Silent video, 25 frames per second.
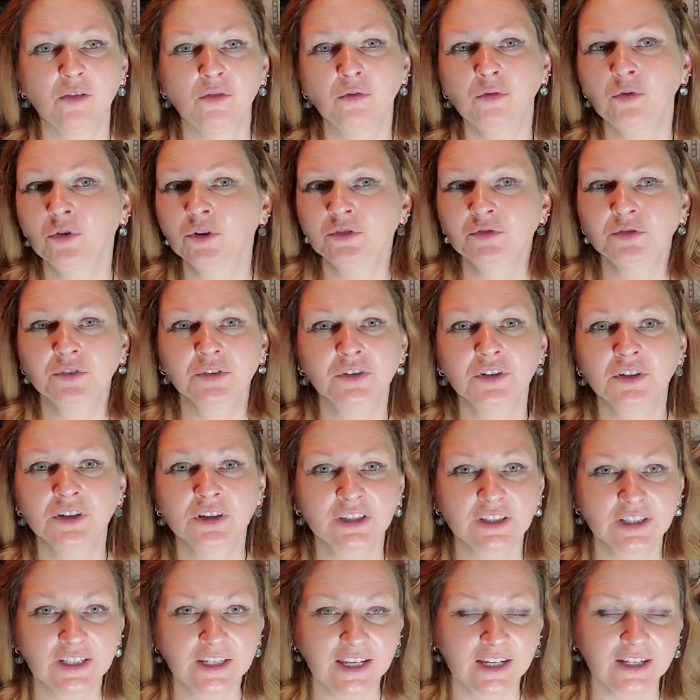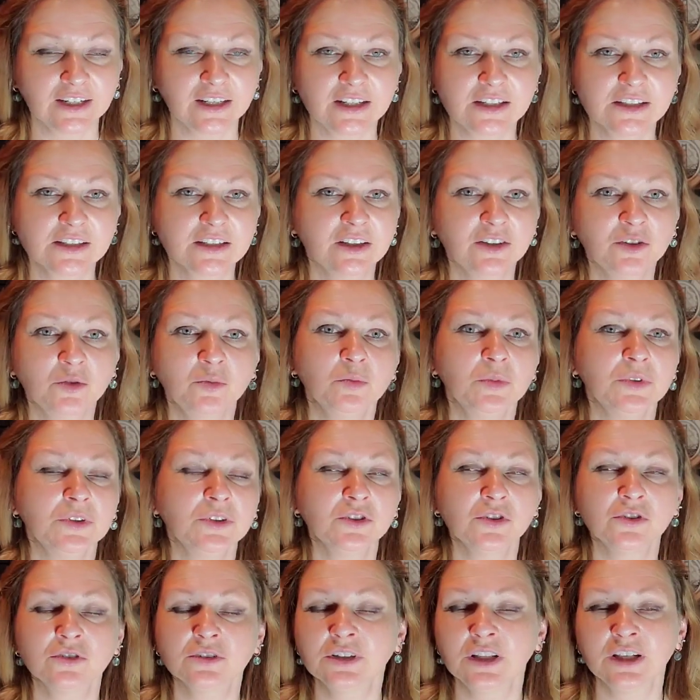what we're gonna get. It's gonna be
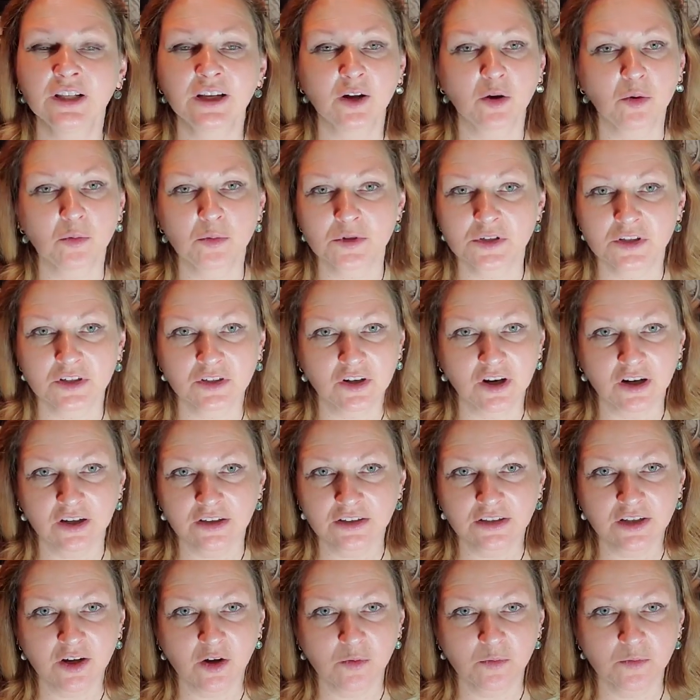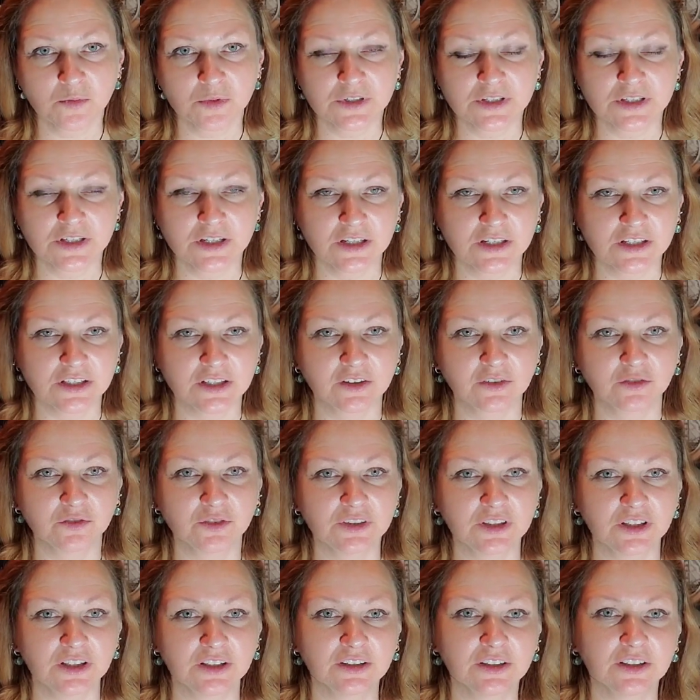totally abstract composition. We're
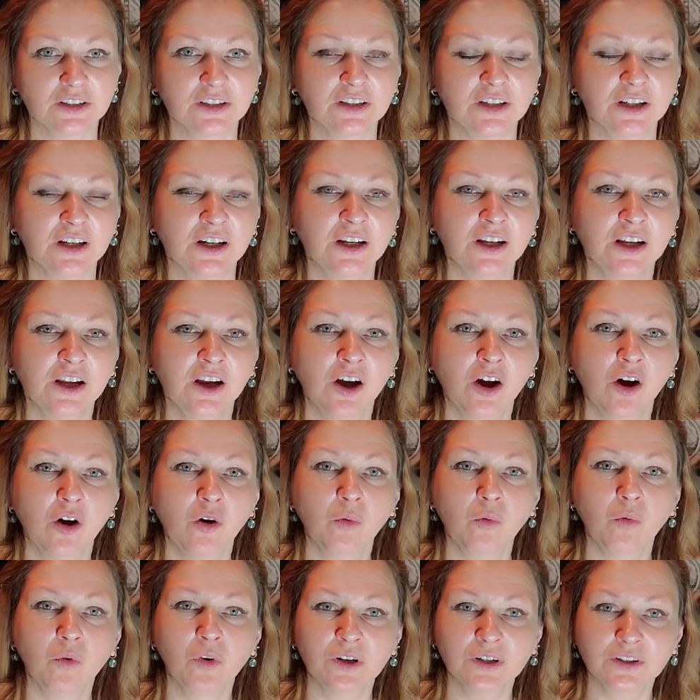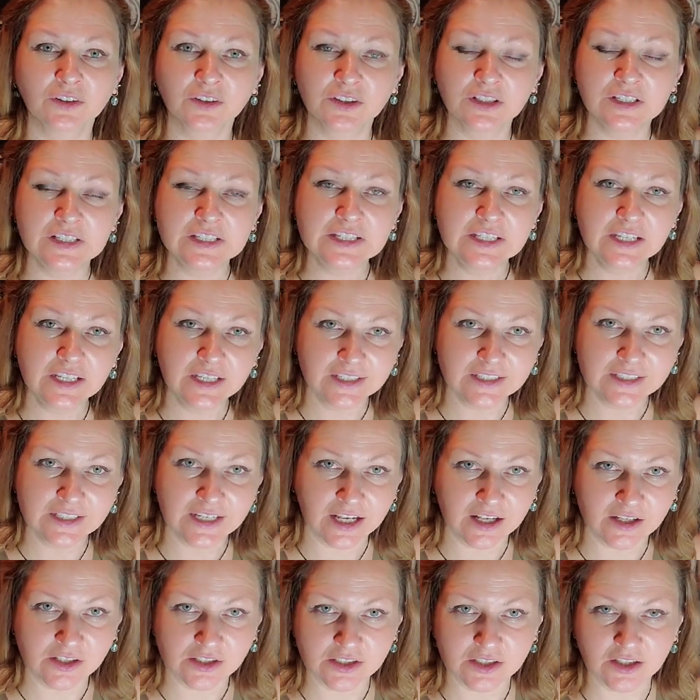not gonna work on
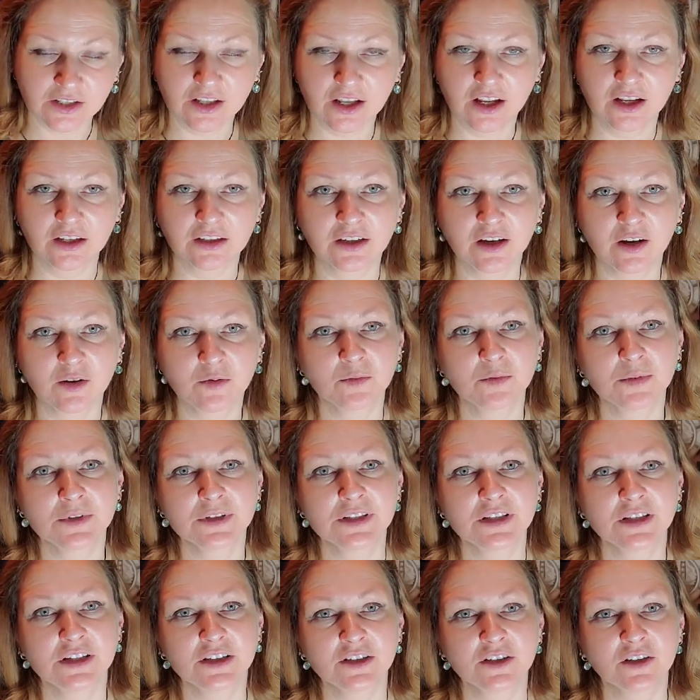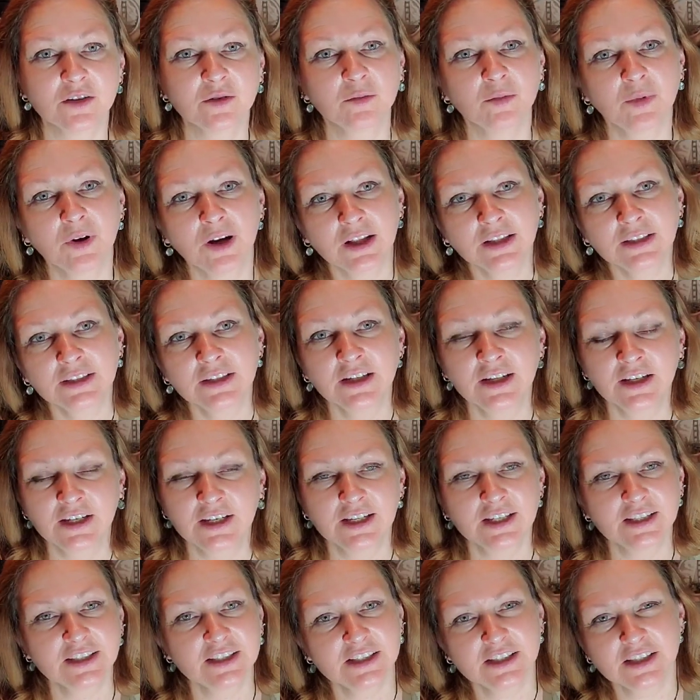details on that composition, but
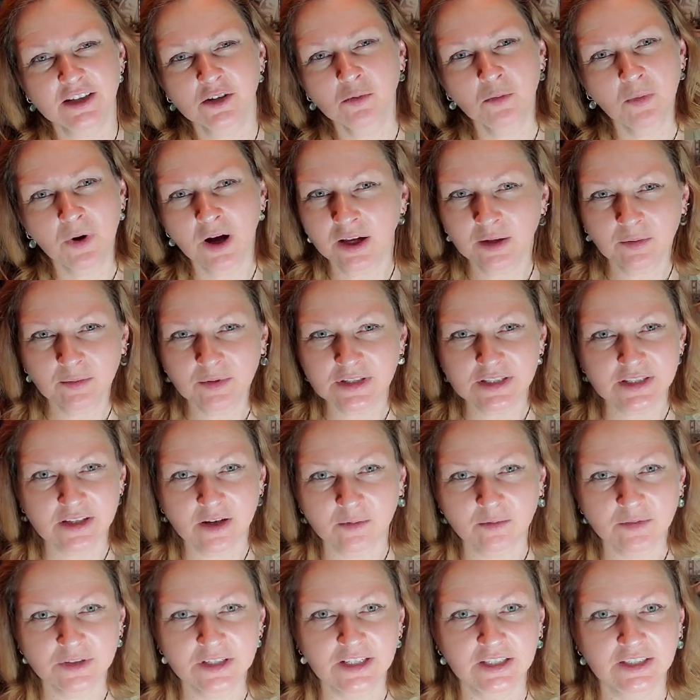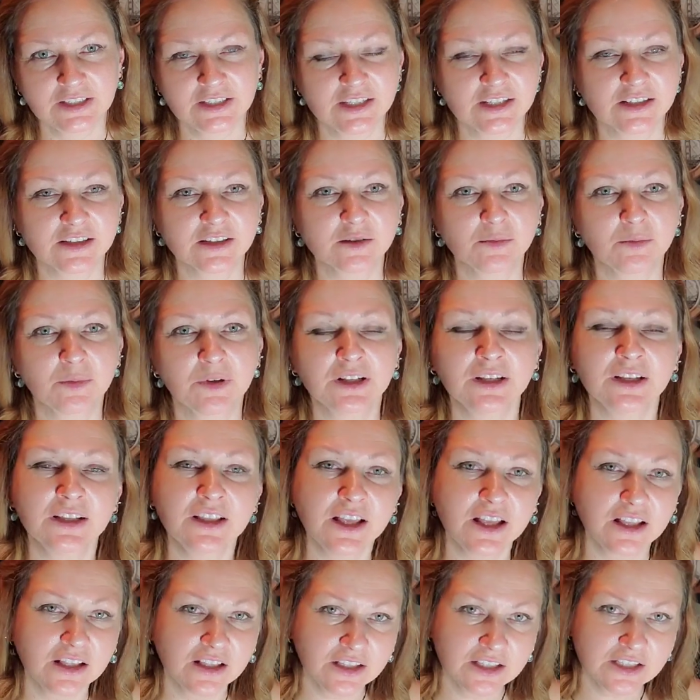it still might be some details, but
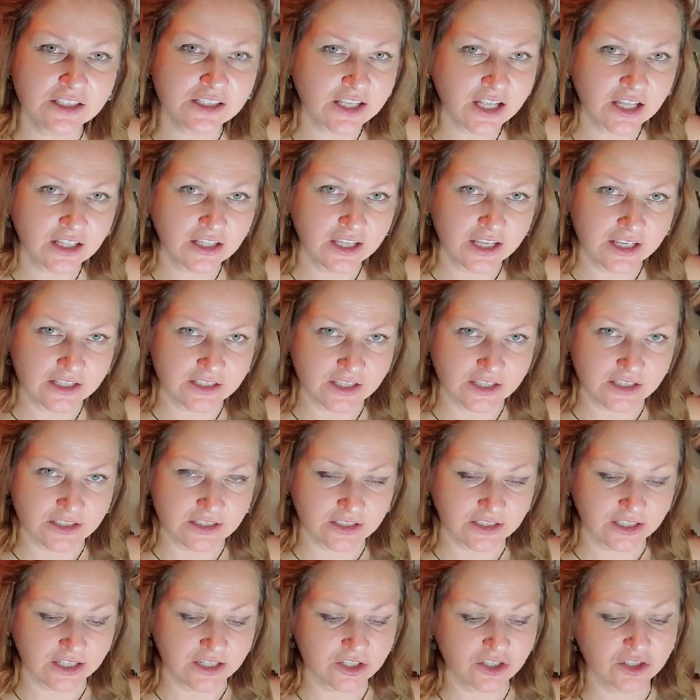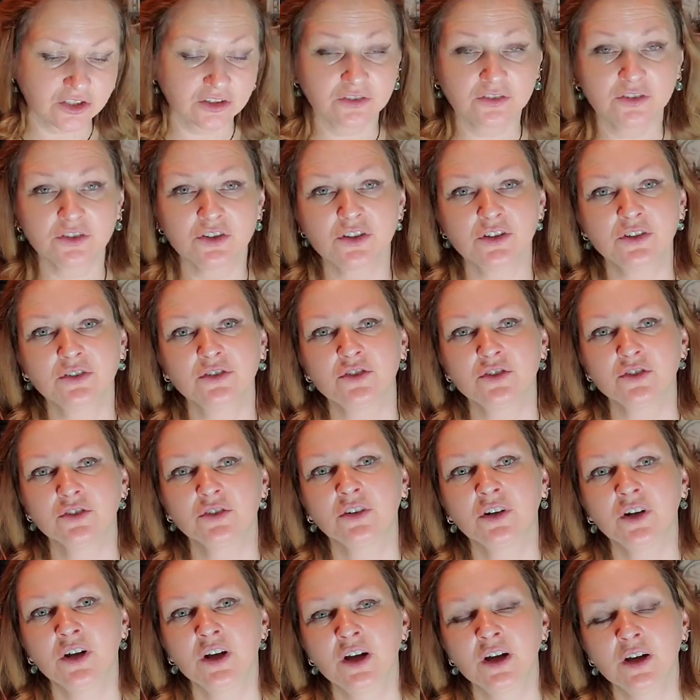it's not necessary. I just want you to
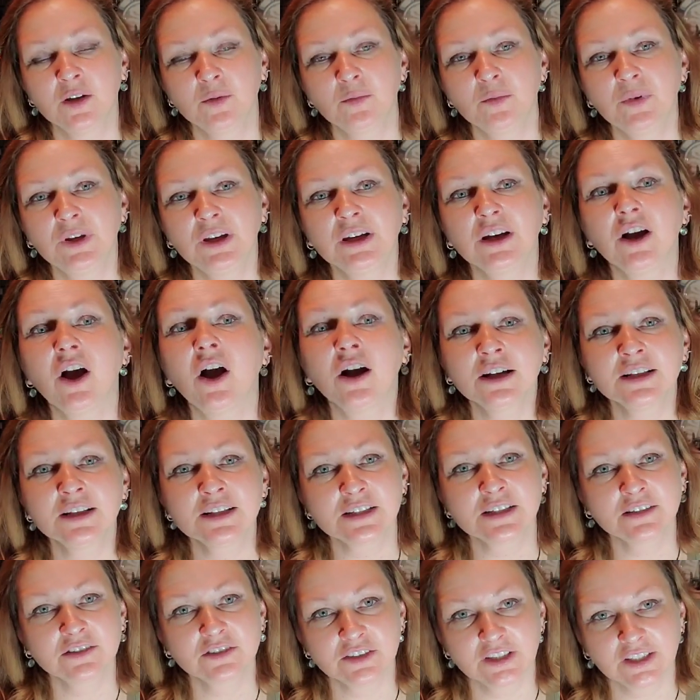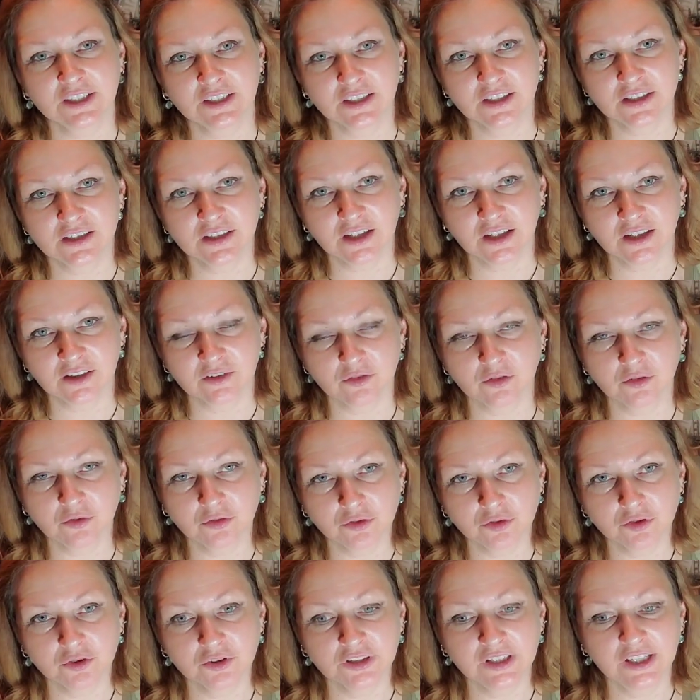be concentrated and
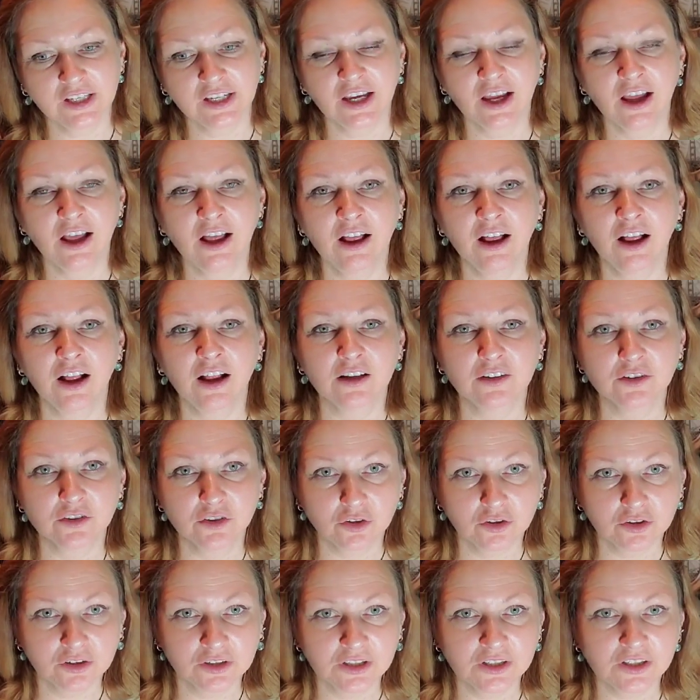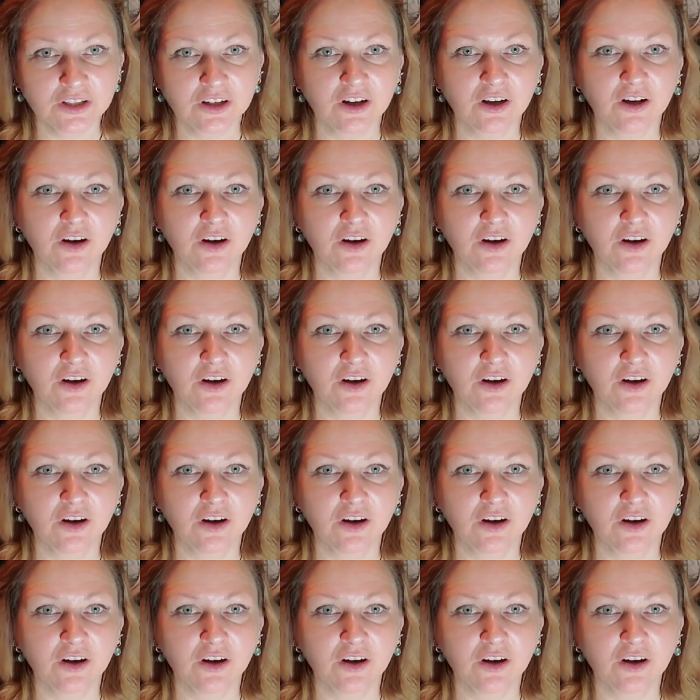fully alert